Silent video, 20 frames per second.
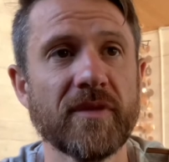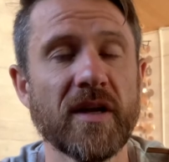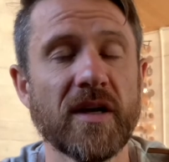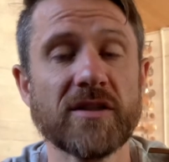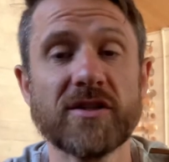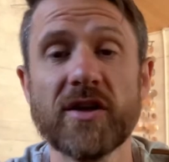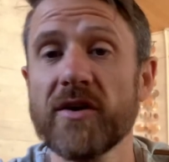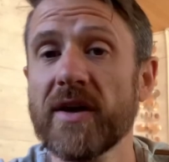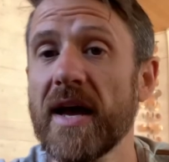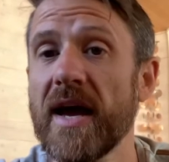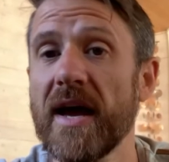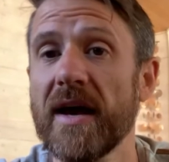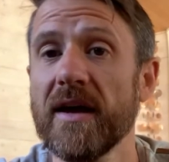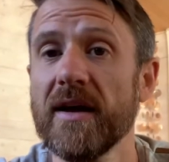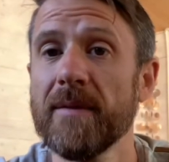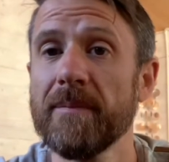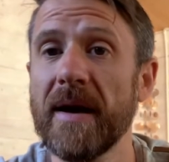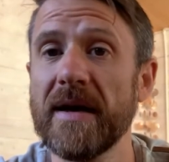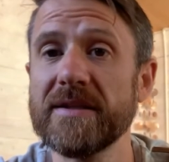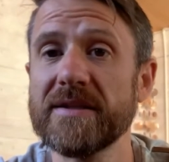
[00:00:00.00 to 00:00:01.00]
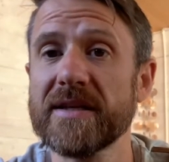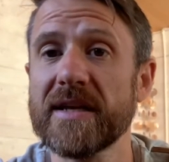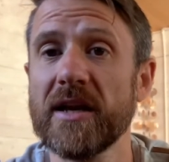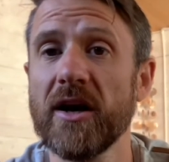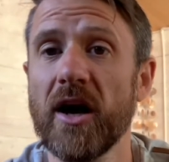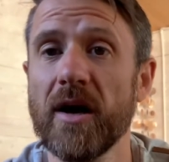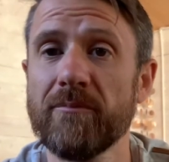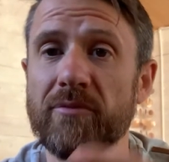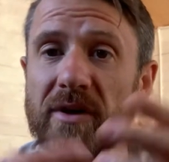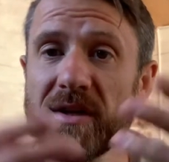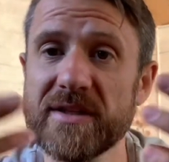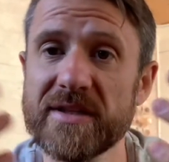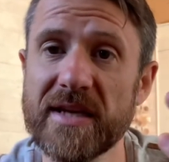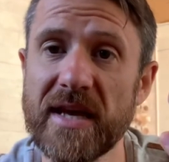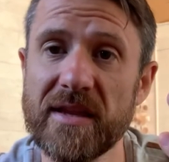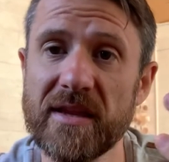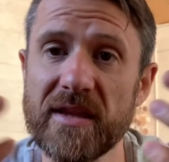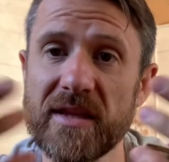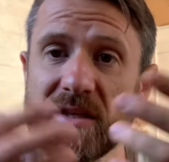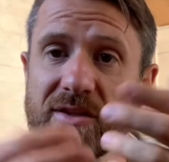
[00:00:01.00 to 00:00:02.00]
So yeah, basically I bring
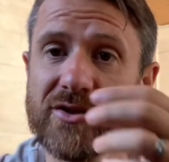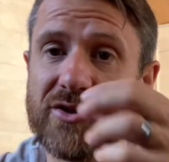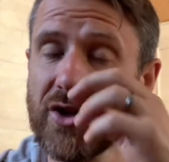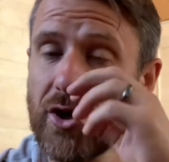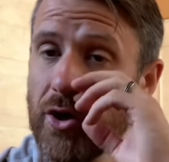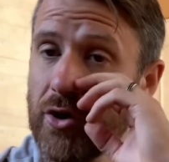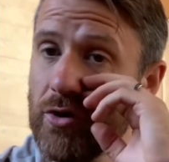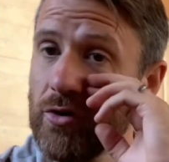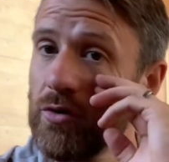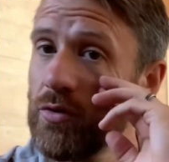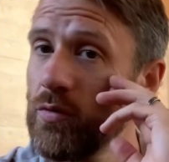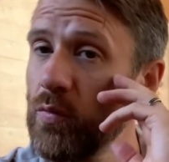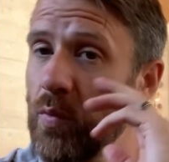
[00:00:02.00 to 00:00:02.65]
together these two